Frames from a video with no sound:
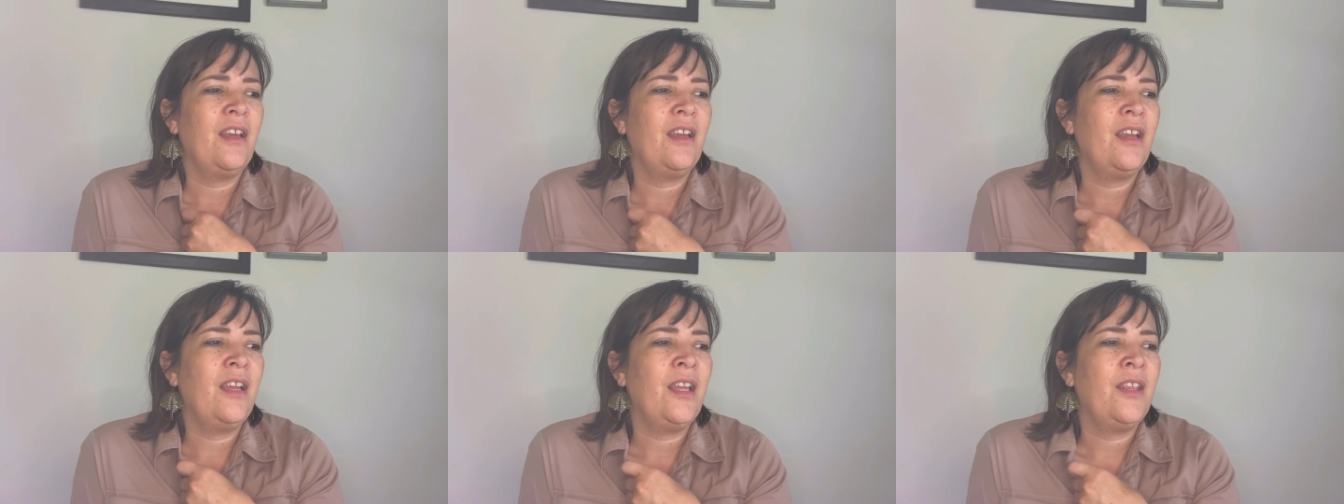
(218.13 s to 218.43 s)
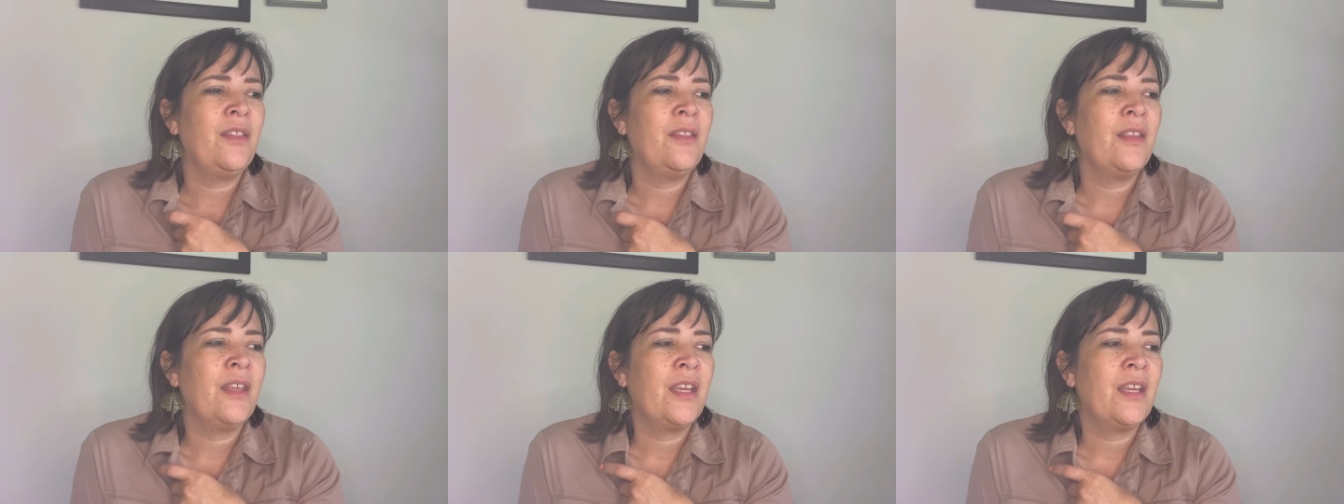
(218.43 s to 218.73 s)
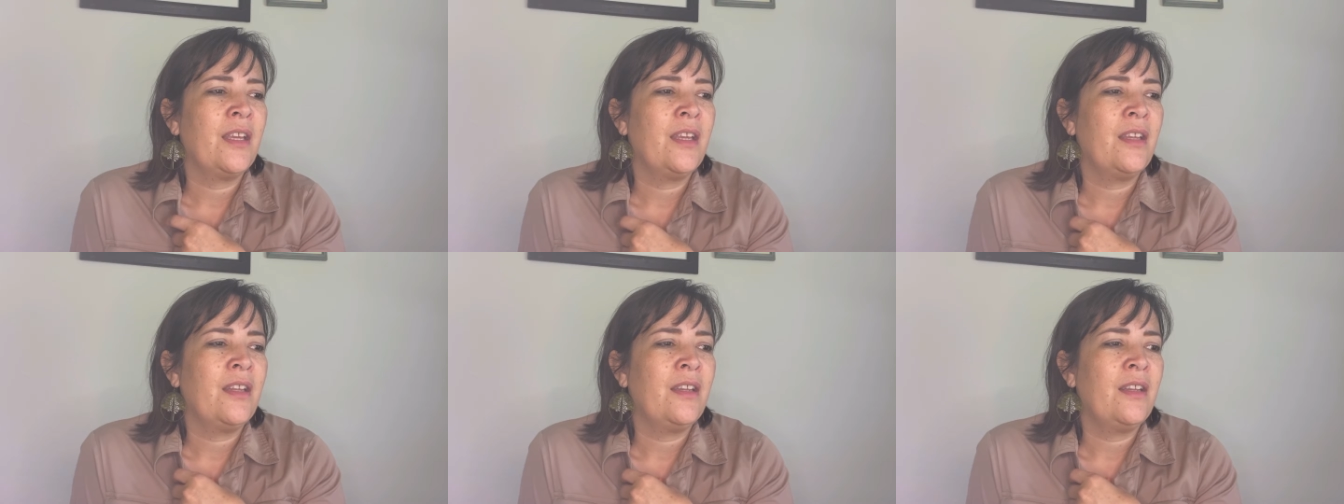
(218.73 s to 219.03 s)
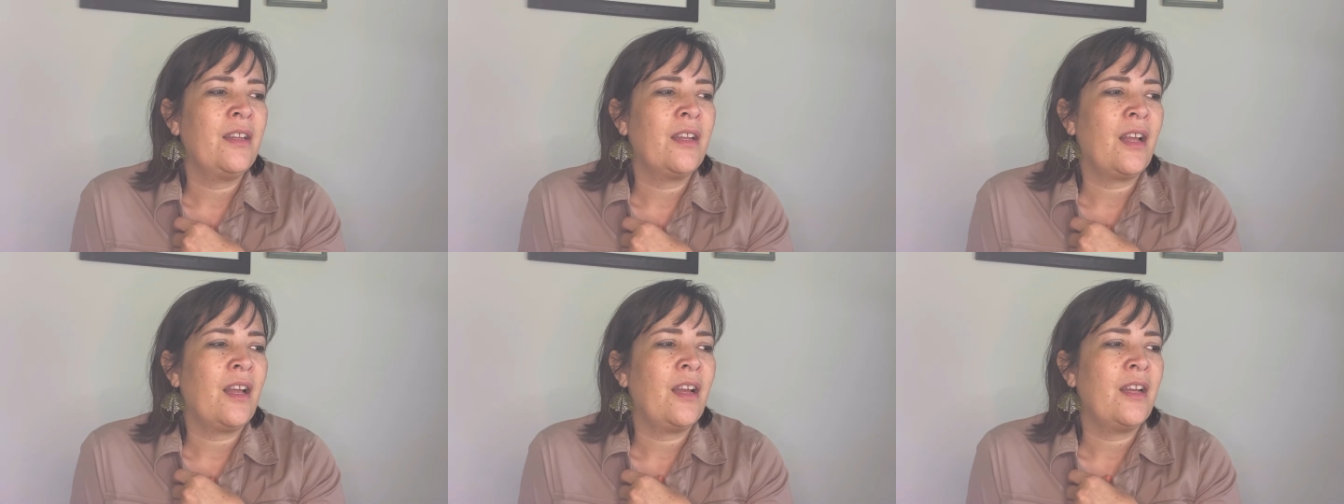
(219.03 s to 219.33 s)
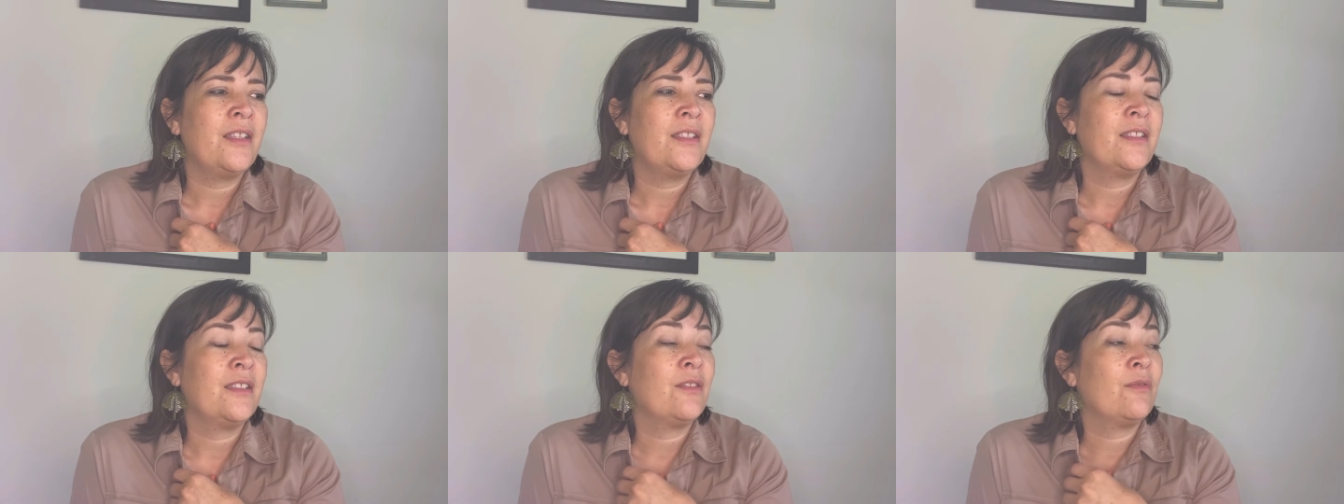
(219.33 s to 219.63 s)
And then
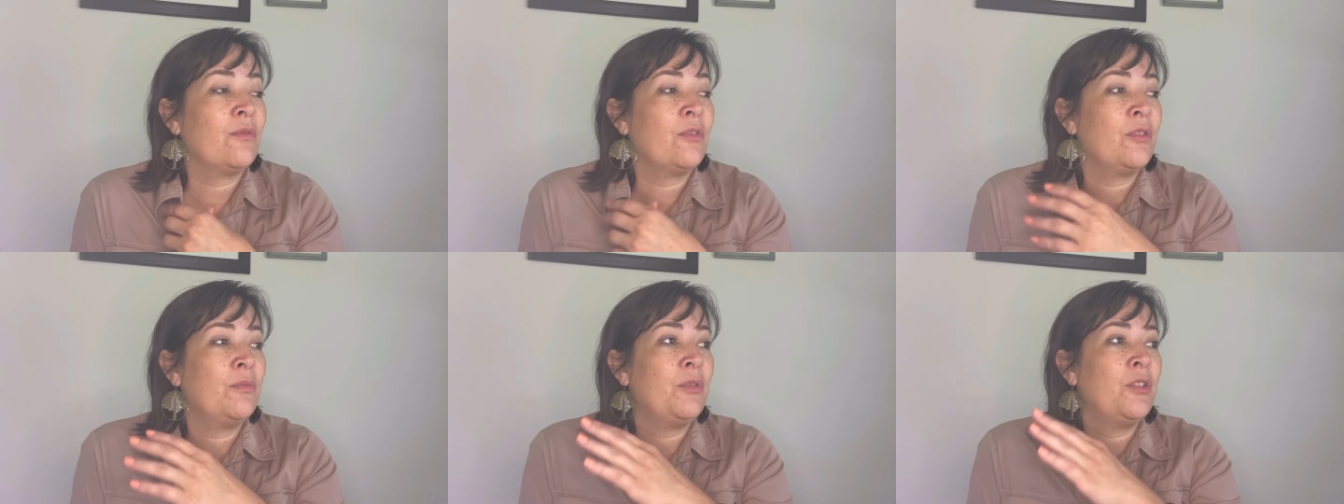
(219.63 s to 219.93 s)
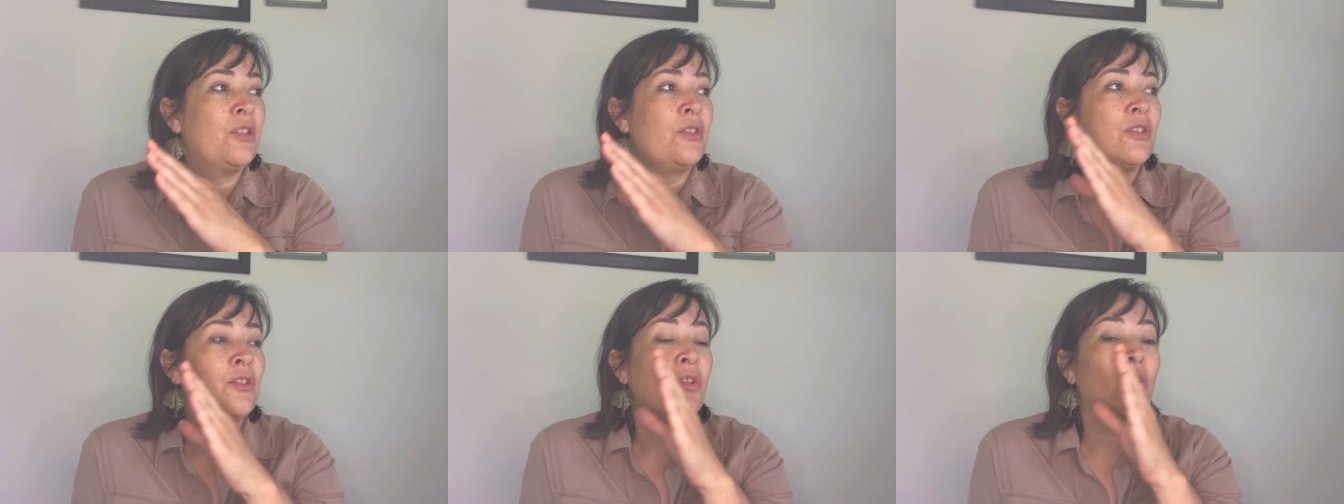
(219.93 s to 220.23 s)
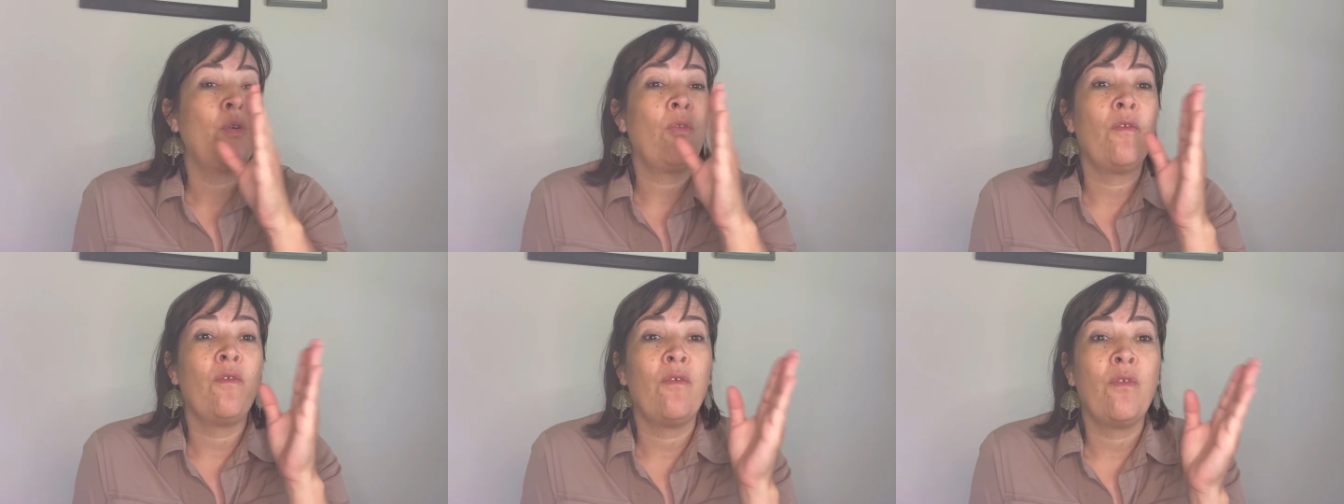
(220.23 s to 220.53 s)
I didn't want to be so